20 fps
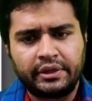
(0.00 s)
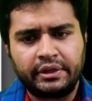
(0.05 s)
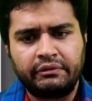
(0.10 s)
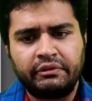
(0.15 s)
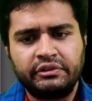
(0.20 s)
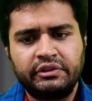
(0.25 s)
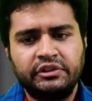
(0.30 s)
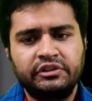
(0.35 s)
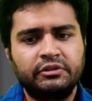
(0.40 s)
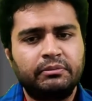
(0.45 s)
which
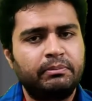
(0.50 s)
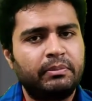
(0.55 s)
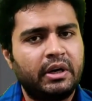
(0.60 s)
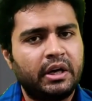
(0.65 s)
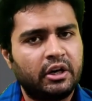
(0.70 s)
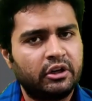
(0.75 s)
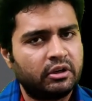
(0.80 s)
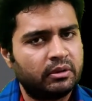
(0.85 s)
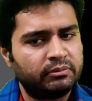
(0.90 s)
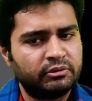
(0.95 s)
is a
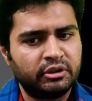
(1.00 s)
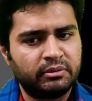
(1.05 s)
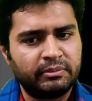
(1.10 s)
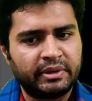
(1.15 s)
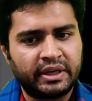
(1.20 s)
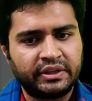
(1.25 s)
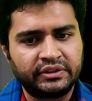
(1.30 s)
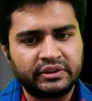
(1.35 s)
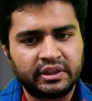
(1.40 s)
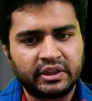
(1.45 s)
part of the
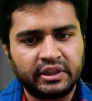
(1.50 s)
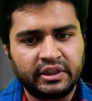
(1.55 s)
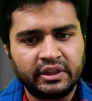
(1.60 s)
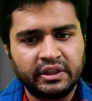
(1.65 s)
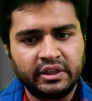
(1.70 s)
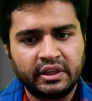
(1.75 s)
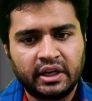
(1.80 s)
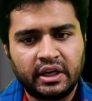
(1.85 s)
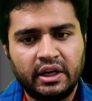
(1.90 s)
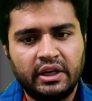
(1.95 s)
maxillary
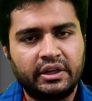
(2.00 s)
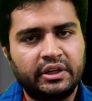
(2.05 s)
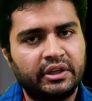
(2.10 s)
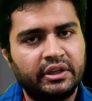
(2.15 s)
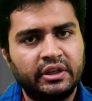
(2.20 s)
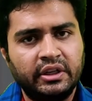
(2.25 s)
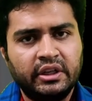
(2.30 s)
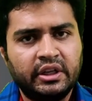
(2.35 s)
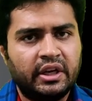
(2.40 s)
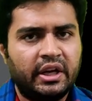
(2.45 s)
artery.
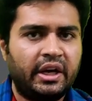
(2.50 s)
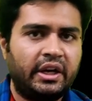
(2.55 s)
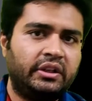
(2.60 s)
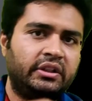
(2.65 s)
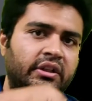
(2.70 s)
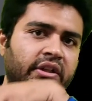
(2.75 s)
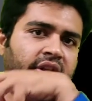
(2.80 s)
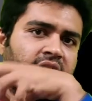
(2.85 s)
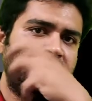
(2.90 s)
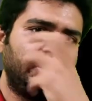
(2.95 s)
And the
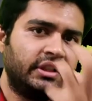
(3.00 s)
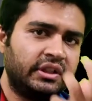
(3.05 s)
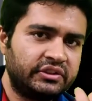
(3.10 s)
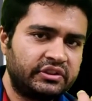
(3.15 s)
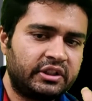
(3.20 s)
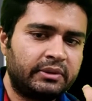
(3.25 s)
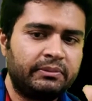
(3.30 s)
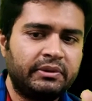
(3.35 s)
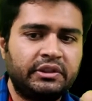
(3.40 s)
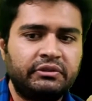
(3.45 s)
inner
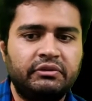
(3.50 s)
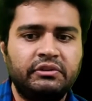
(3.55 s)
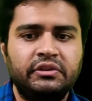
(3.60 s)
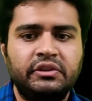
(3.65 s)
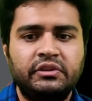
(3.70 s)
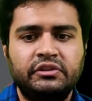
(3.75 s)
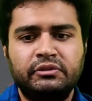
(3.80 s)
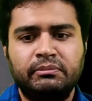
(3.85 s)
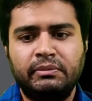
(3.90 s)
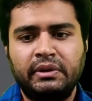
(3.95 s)
surface, which is
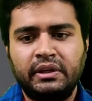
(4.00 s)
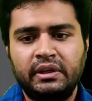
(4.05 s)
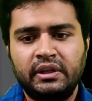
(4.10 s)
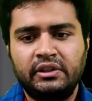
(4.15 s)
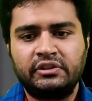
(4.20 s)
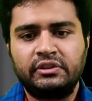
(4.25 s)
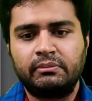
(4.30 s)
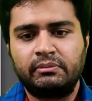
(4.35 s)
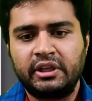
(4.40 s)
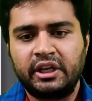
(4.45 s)
mainly
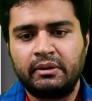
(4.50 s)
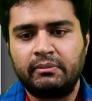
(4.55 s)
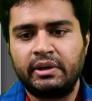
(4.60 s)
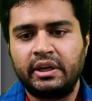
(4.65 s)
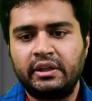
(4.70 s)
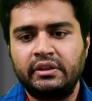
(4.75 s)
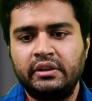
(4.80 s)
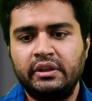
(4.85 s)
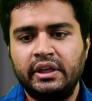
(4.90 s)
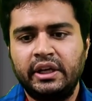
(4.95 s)
supplied by
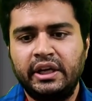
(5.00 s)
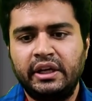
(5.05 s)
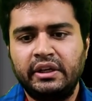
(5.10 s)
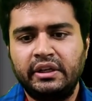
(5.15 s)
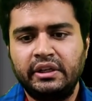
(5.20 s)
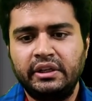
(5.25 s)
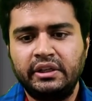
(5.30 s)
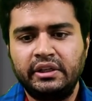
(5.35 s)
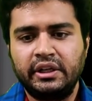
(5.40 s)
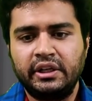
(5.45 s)
the
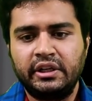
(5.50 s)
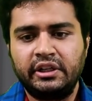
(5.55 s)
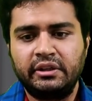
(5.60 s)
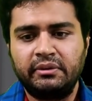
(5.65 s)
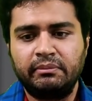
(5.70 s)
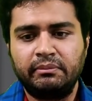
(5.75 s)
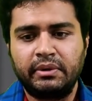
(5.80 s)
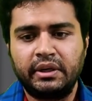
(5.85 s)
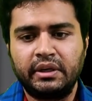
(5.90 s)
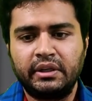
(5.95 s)
anterior
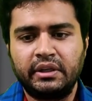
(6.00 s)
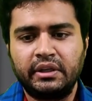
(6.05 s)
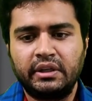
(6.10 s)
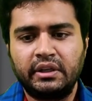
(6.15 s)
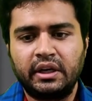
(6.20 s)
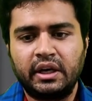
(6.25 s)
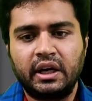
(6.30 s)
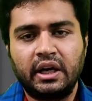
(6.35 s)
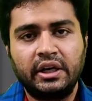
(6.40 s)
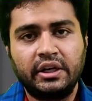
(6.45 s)
tympanic
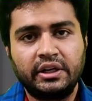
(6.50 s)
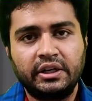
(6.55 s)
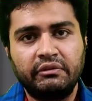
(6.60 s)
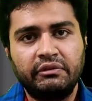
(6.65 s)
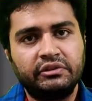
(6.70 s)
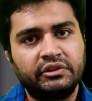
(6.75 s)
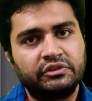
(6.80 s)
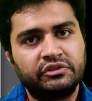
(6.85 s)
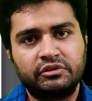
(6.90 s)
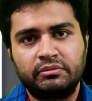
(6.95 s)
artery, which
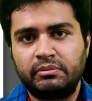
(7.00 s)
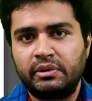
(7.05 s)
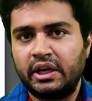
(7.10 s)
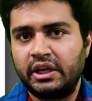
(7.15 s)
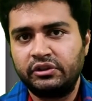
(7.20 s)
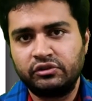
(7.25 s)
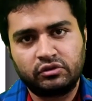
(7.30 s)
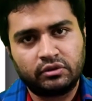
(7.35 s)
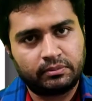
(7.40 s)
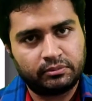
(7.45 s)
is a
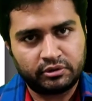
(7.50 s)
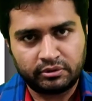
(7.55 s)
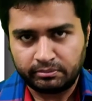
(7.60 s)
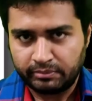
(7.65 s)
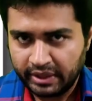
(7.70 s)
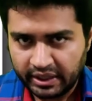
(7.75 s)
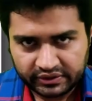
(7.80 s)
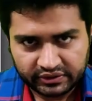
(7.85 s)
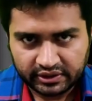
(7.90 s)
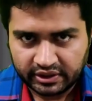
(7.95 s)
branch of the
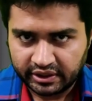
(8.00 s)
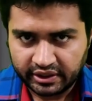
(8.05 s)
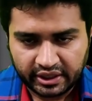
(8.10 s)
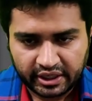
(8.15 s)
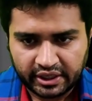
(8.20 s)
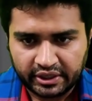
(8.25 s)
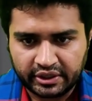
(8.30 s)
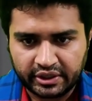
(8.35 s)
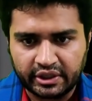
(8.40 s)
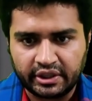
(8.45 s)
maxillary
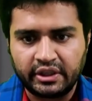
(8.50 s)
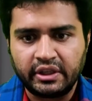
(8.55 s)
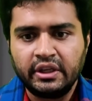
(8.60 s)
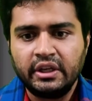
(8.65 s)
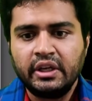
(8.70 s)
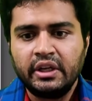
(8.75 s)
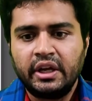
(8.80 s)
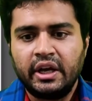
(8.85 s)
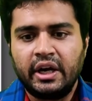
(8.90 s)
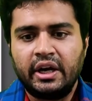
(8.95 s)
artery.
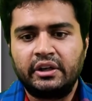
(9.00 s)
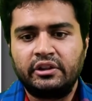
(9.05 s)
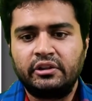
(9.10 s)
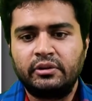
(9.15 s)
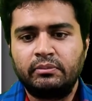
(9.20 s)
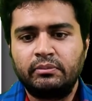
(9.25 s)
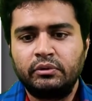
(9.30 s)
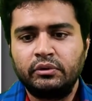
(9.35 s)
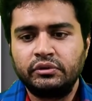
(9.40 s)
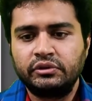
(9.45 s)
And the
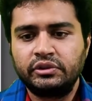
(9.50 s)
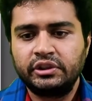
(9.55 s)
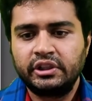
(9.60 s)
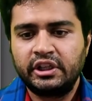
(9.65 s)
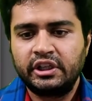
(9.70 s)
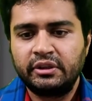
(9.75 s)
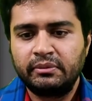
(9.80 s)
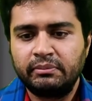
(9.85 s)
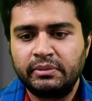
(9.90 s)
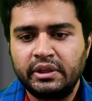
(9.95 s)
posterior
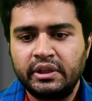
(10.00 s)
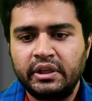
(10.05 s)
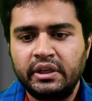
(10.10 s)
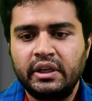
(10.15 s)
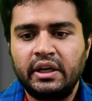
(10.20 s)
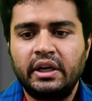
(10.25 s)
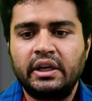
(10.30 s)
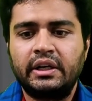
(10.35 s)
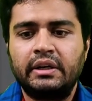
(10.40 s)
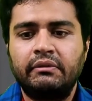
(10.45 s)
tympanic
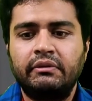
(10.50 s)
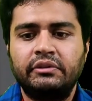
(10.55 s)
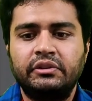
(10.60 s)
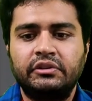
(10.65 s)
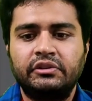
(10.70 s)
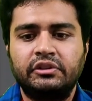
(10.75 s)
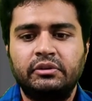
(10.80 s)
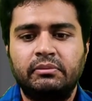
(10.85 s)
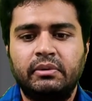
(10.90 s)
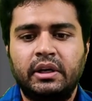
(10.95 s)
artery, which is
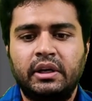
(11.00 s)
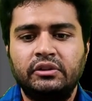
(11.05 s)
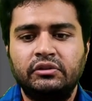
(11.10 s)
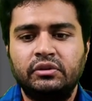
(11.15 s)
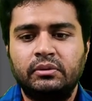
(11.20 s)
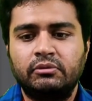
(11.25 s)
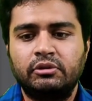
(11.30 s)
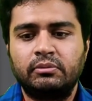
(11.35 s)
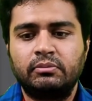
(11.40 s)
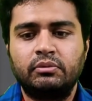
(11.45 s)
the branch of
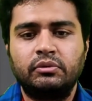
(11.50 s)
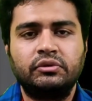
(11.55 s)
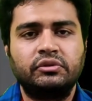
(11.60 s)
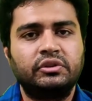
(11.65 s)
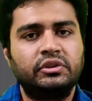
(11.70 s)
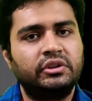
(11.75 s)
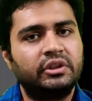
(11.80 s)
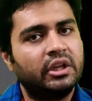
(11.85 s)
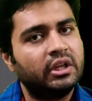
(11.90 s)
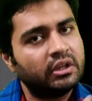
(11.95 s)
the
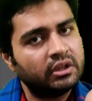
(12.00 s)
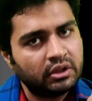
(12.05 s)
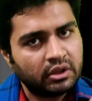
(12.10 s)
posterior